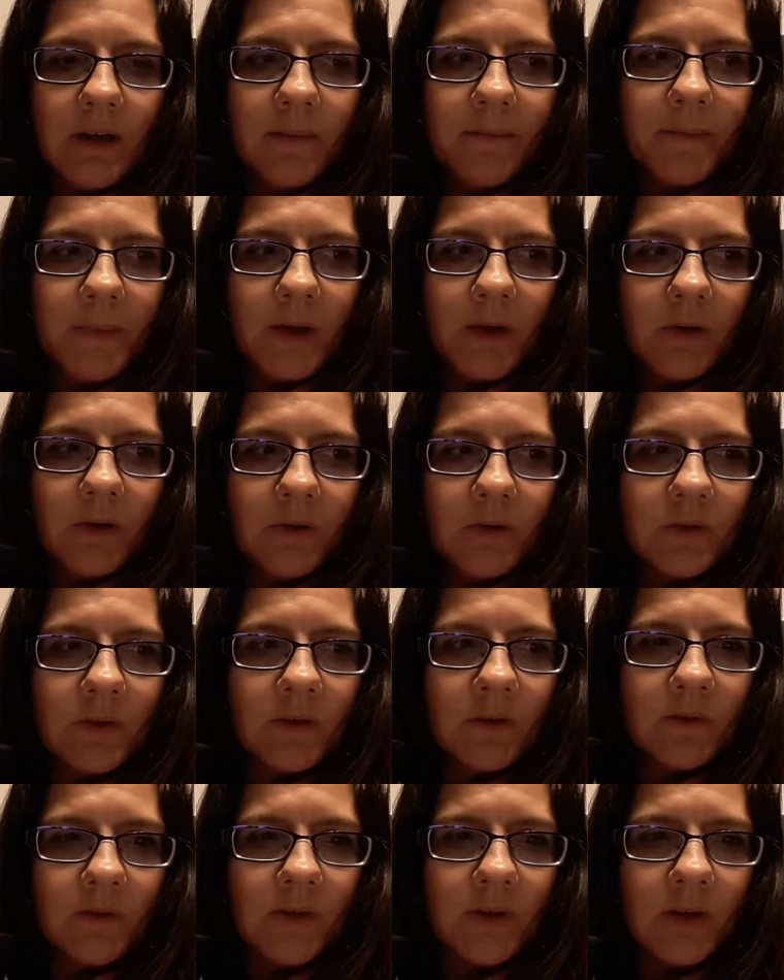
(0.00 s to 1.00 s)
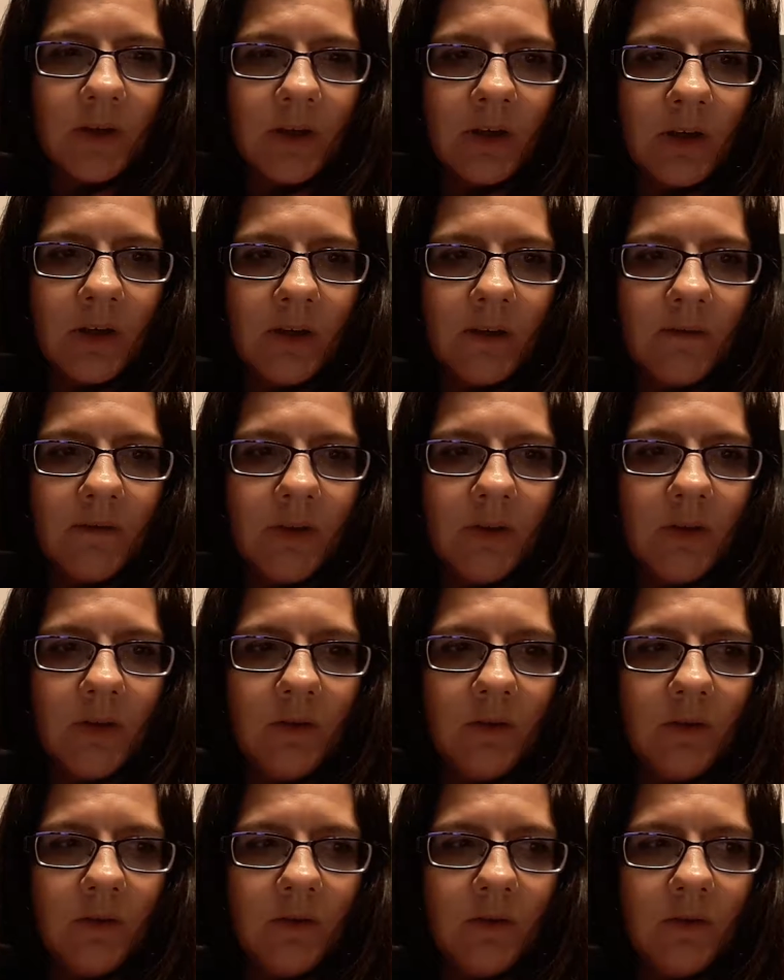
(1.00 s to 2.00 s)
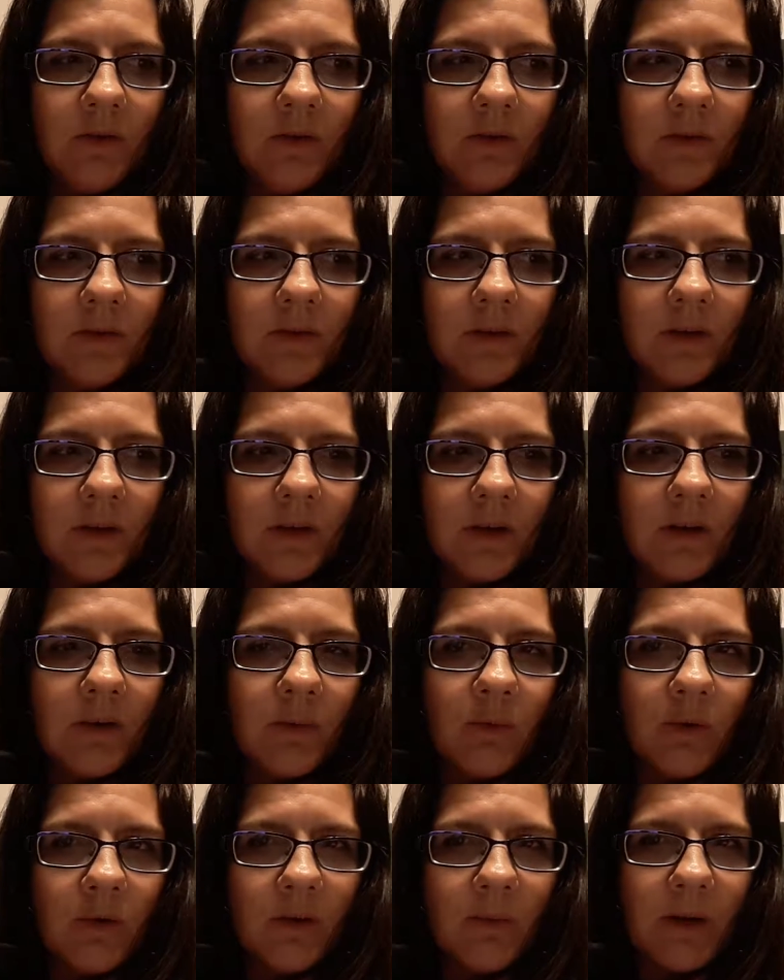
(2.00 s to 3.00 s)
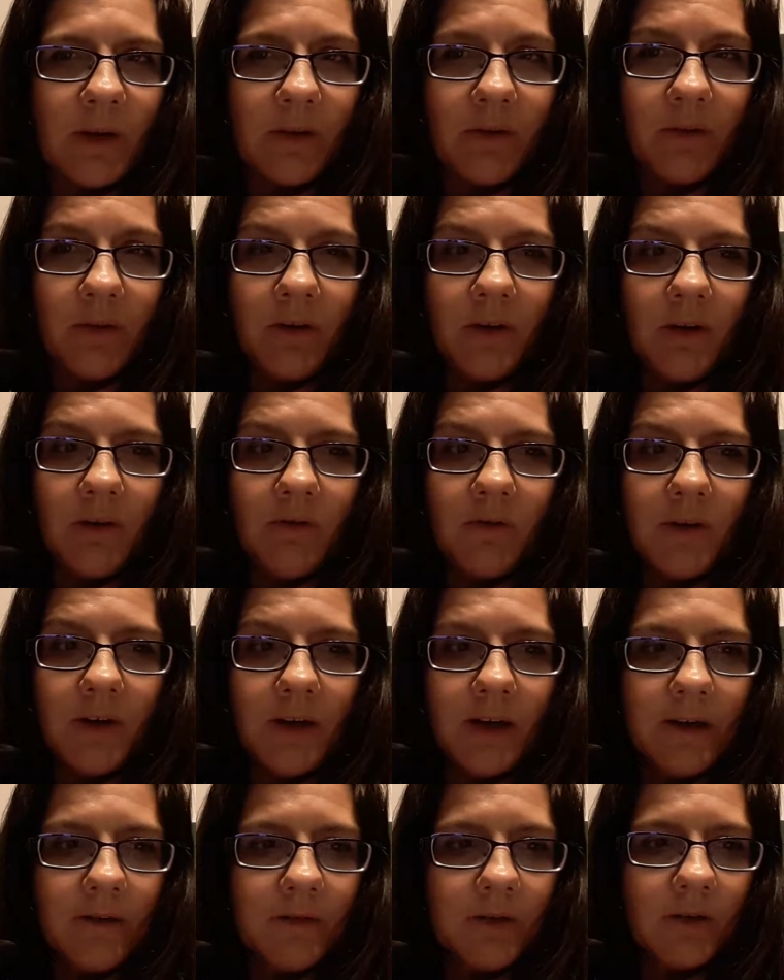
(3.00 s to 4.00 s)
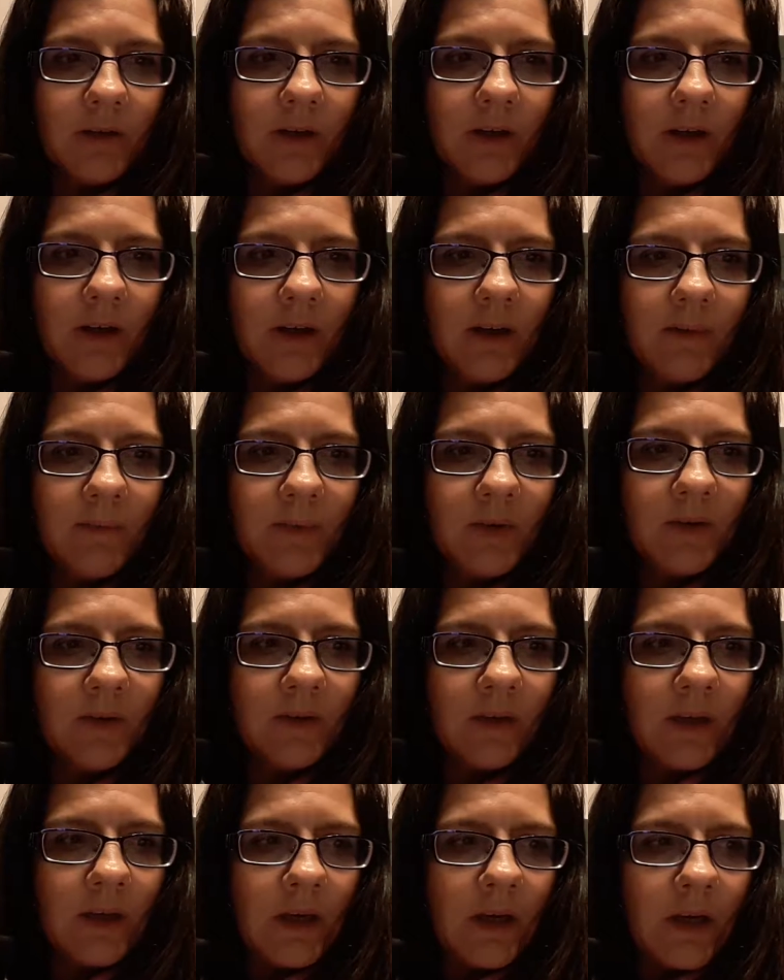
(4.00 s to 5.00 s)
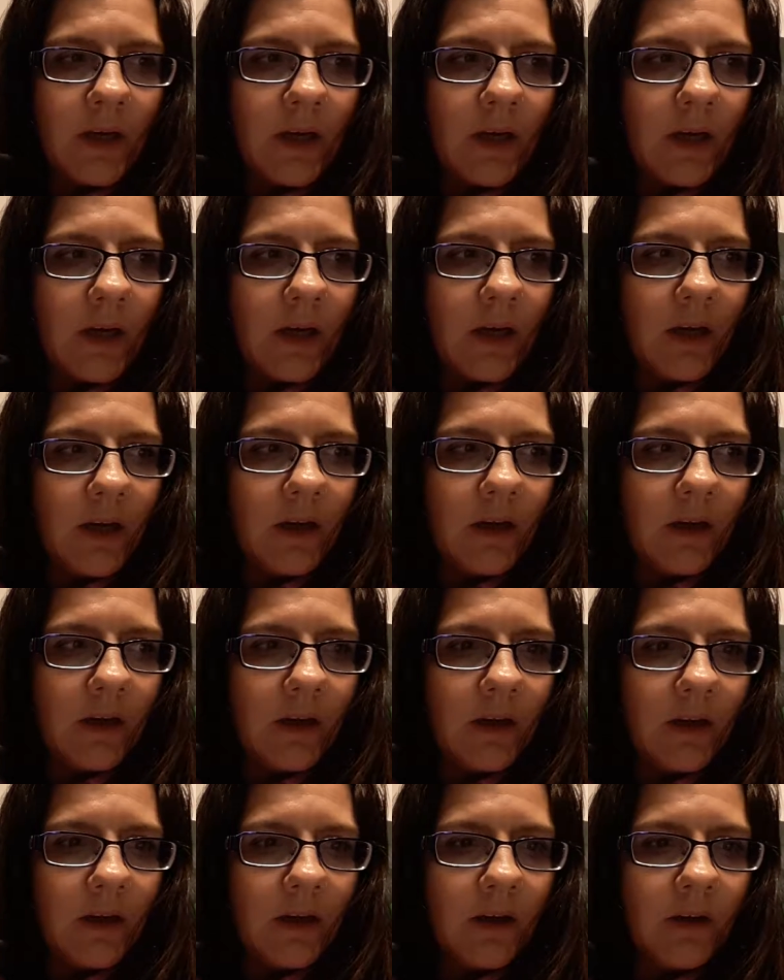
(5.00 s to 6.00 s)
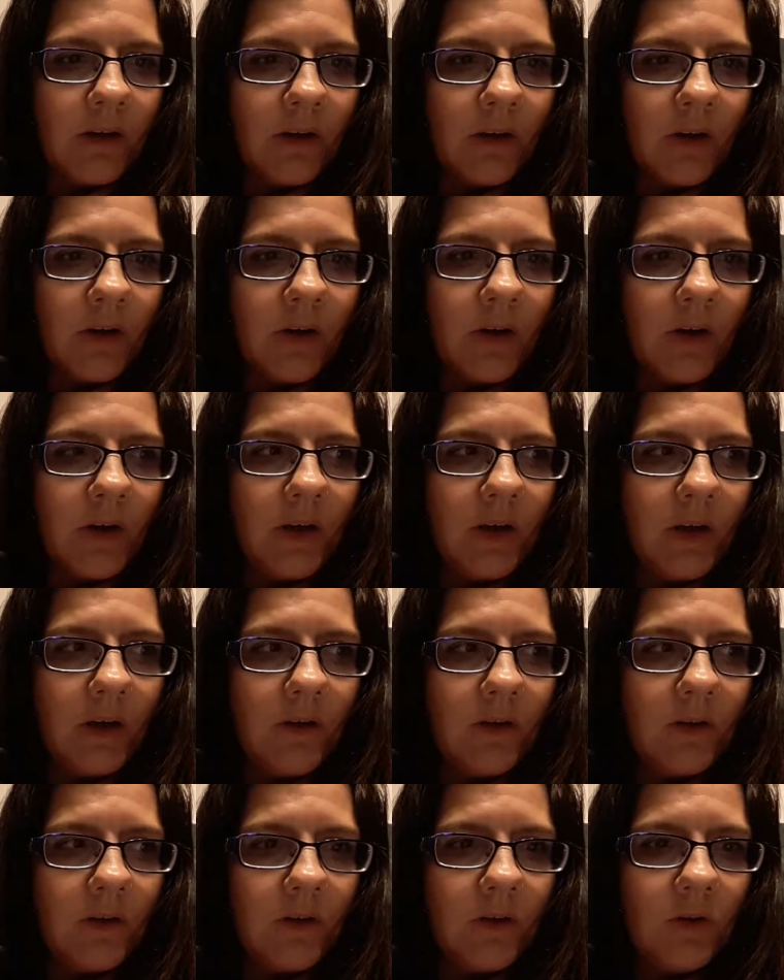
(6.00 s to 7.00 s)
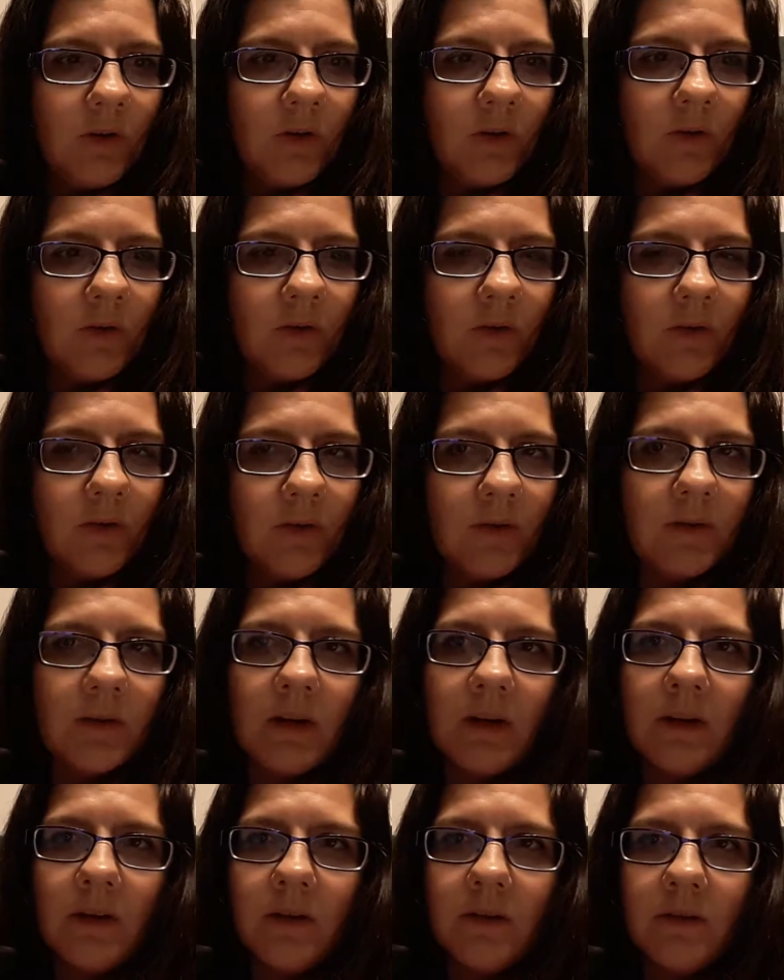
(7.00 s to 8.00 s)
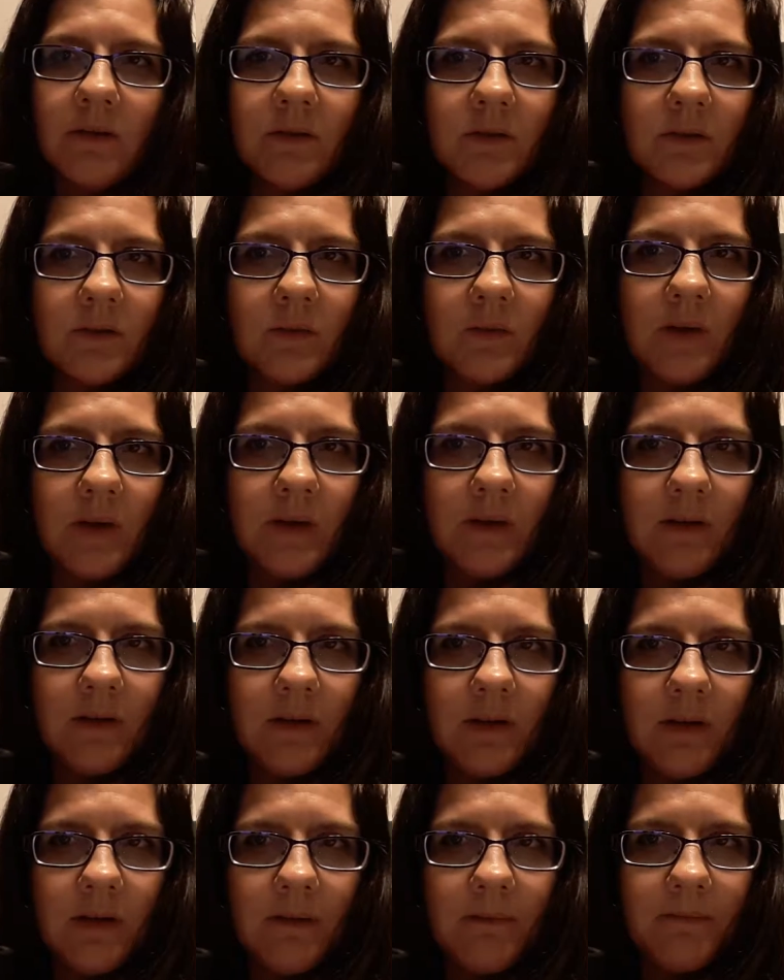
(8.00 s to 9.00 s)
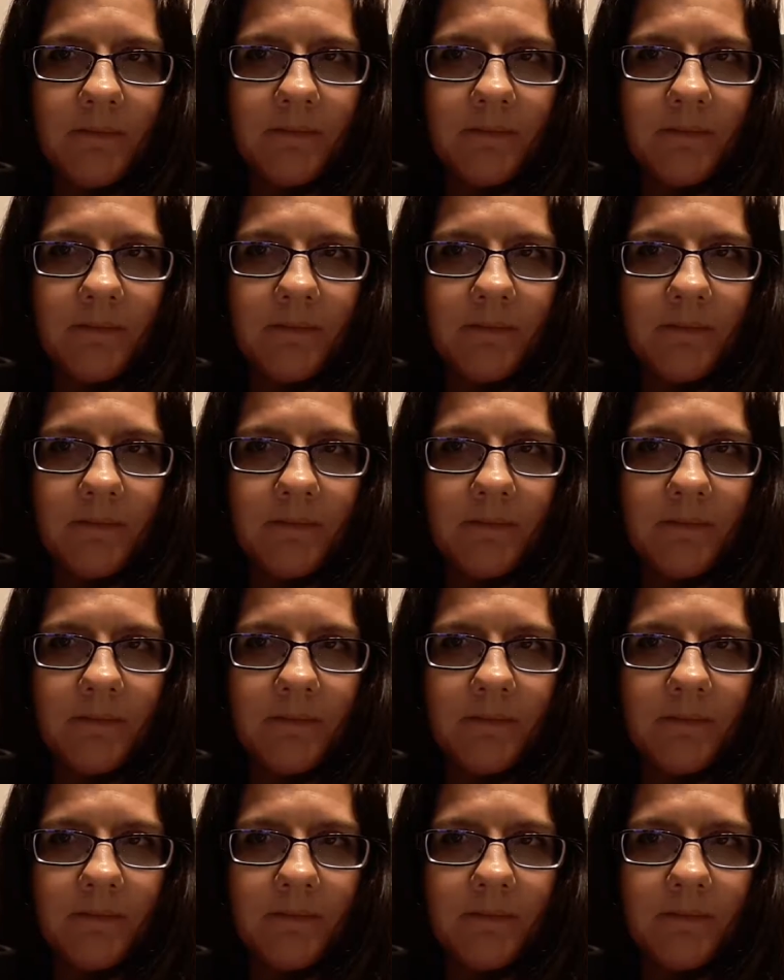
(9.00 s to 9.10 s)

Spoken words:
because so far I've used about 35 grams, and I only need to use another 20.